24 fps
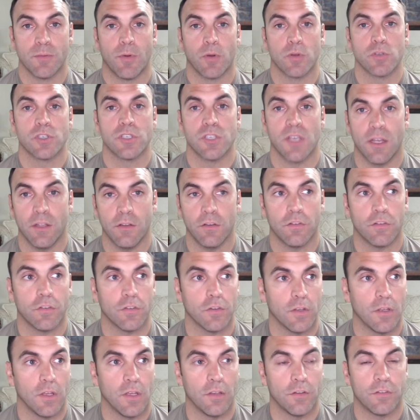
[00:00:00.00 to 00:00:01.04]
most
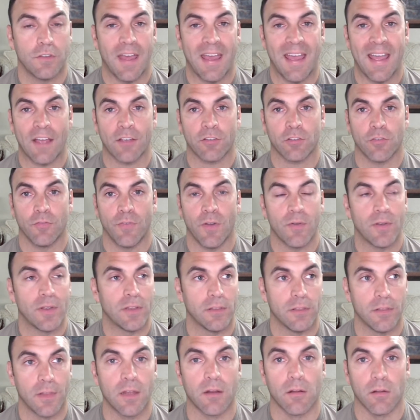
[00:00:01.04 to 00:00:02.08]
sense is to ask
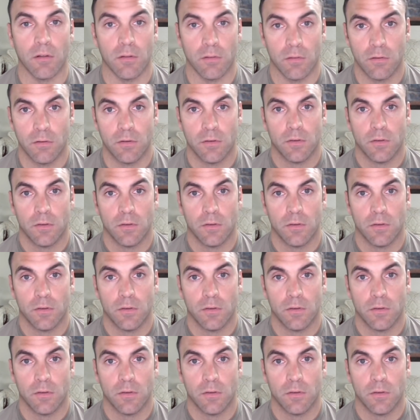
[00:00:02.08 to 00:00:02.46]
very little